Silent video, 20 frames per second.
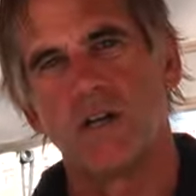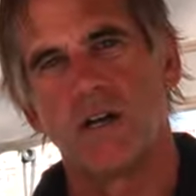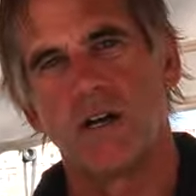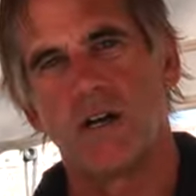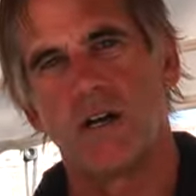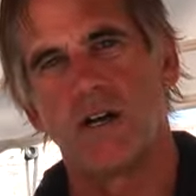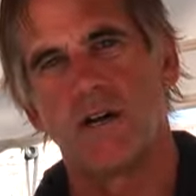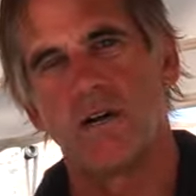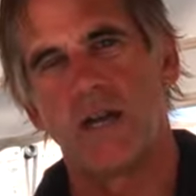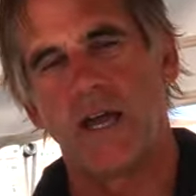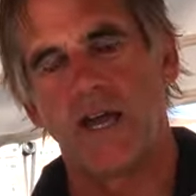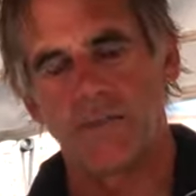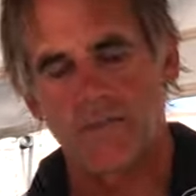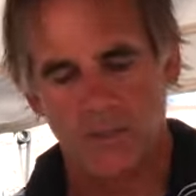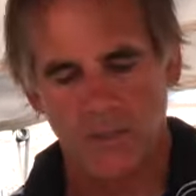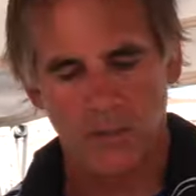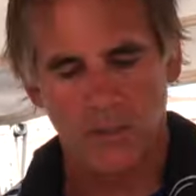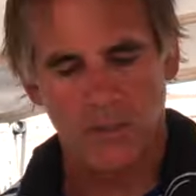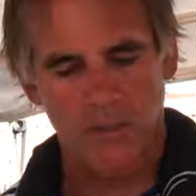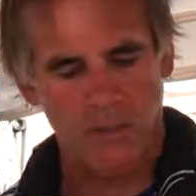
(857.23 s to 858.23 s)
uh, have
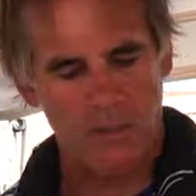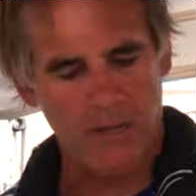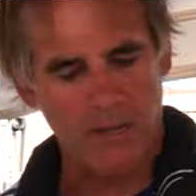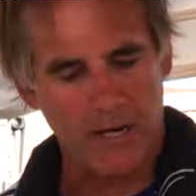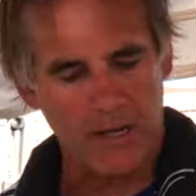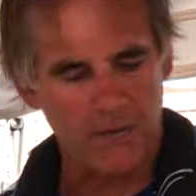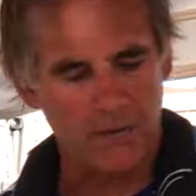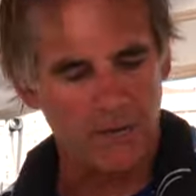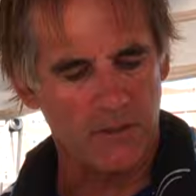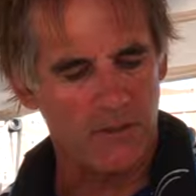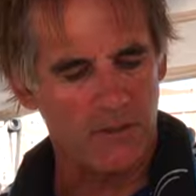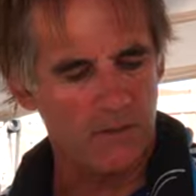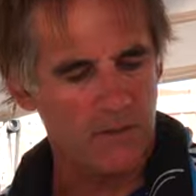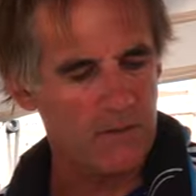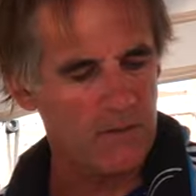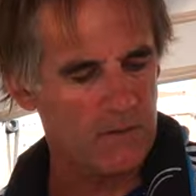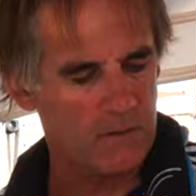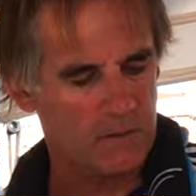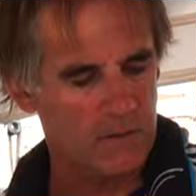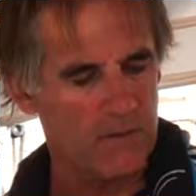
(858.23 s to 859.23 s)
too much travel
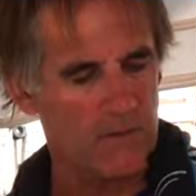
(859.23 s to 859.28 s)
distance,